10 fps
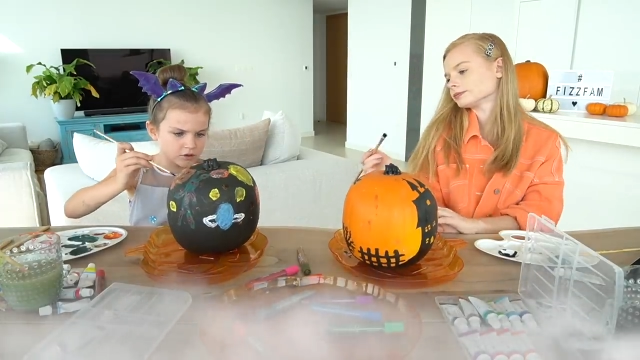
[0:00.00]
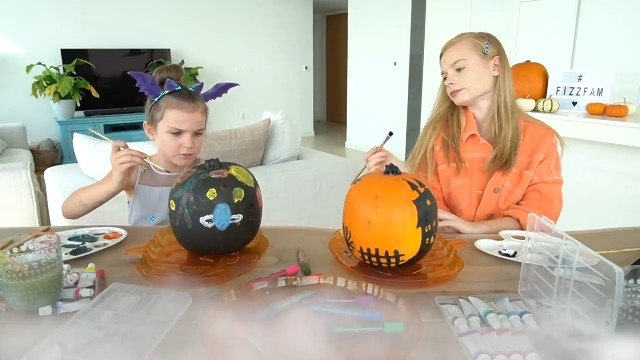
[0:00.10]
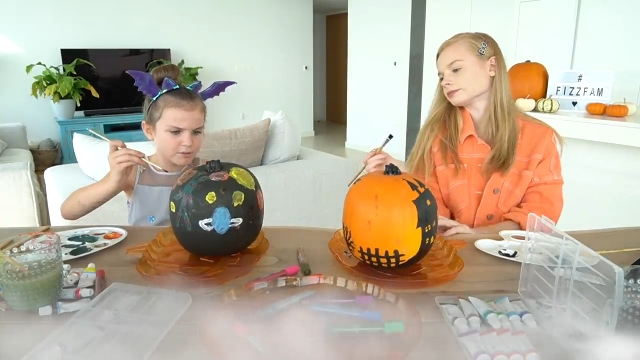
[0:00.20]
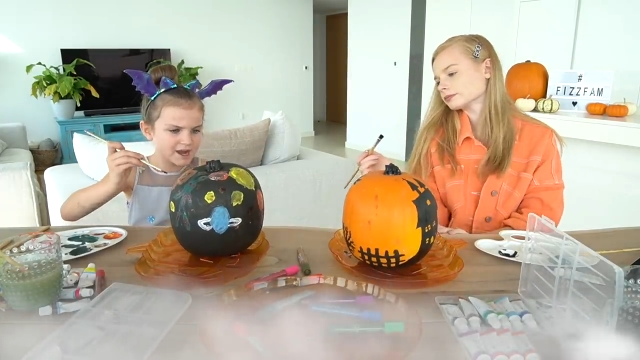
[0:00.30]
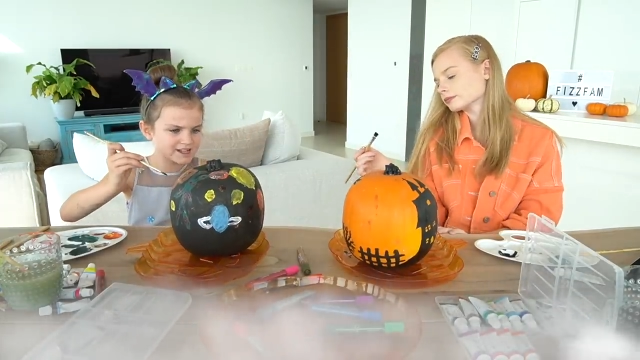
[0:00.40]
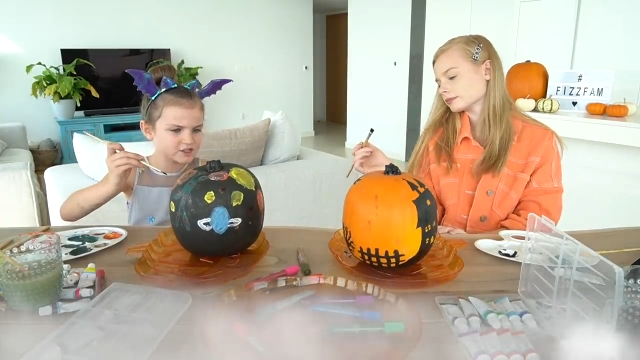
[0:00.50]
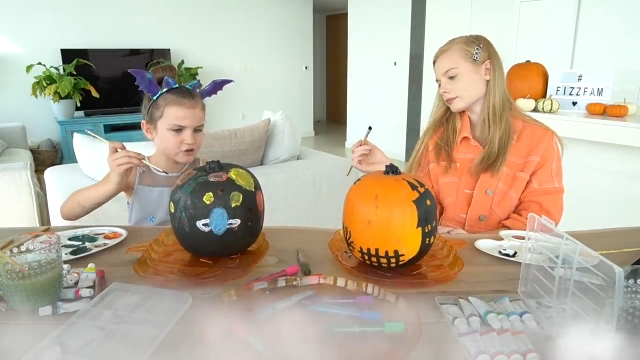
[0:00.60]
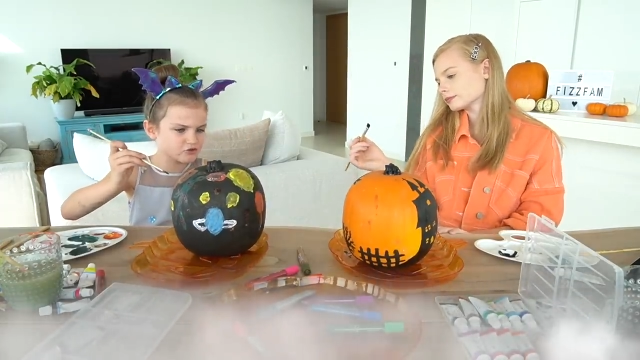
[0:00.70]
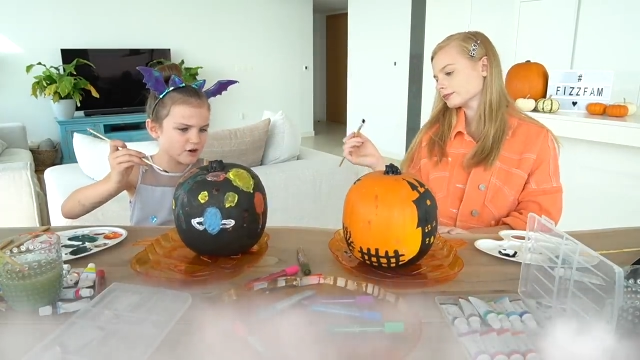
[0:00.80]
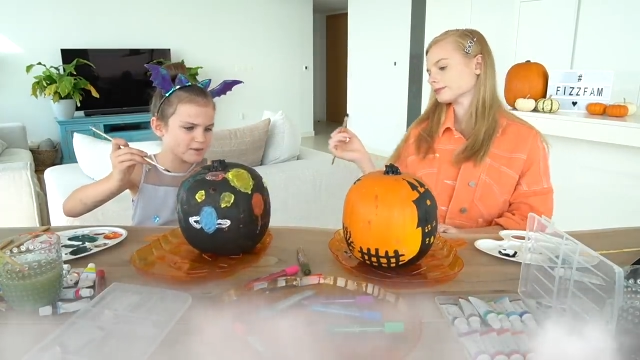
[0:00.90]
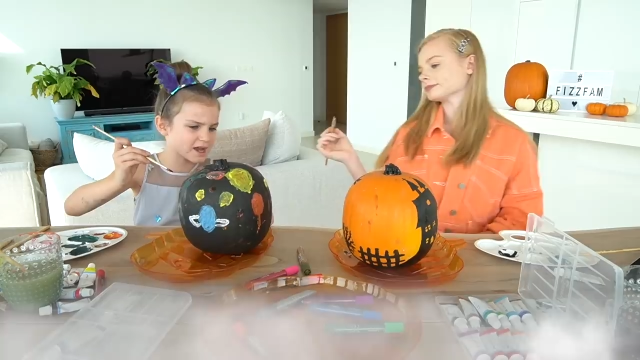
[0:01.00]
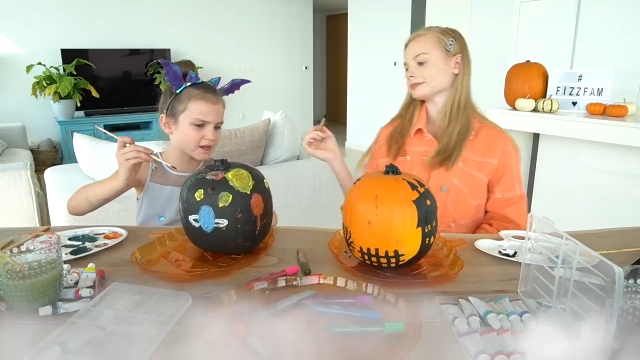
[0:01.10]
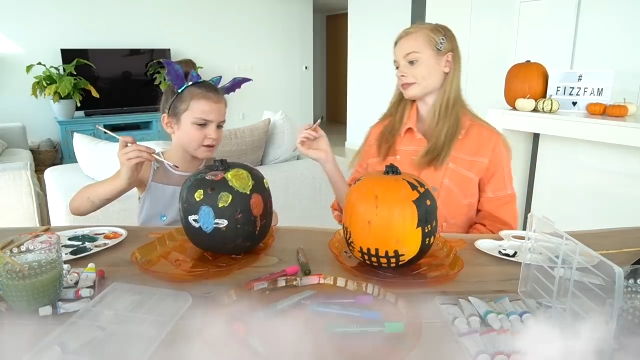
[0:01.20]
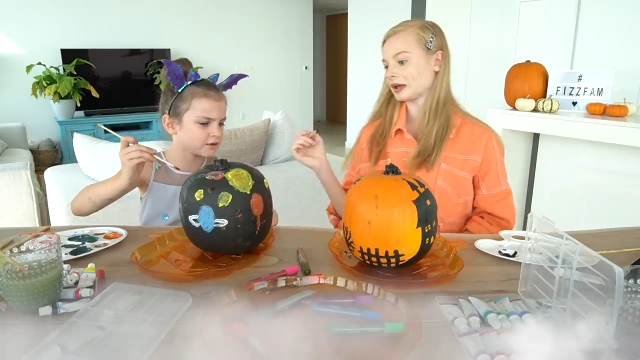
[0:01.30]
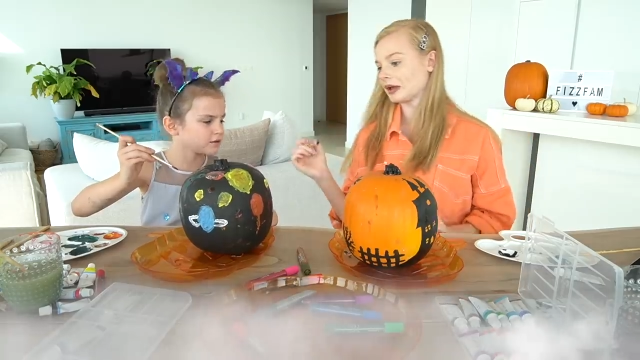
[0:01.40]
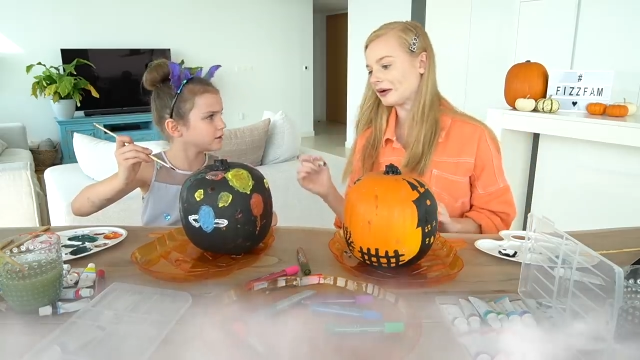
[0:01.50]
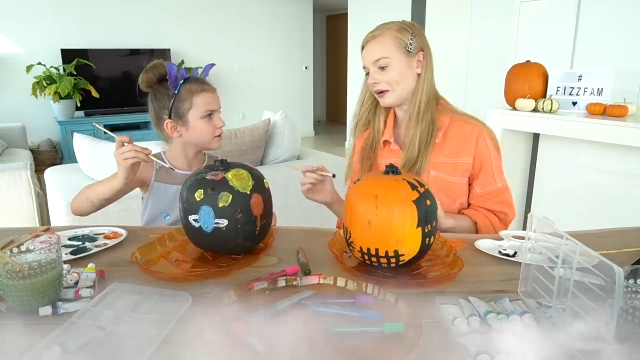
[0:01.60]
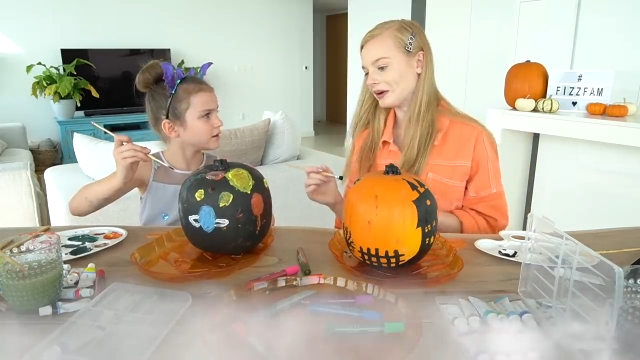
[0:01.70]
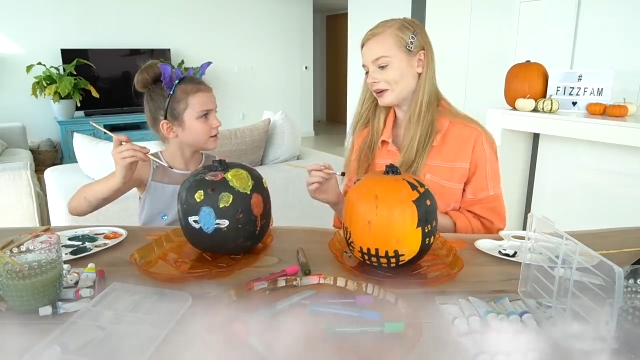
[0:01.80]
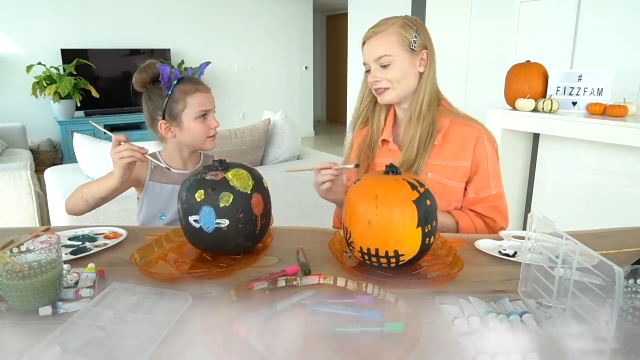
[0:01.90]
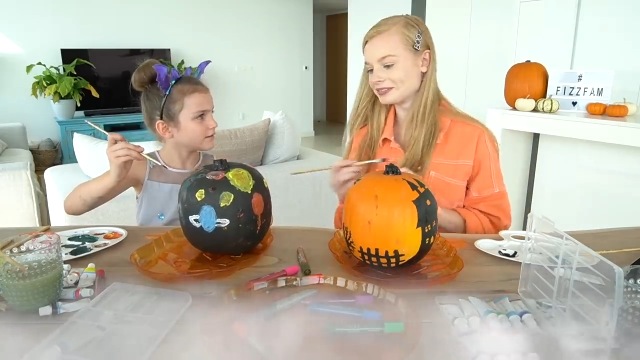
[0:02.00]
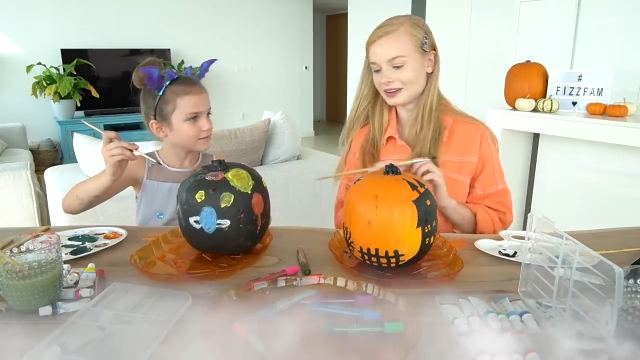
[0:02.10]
Speaker 1: the paint's dripping. Oh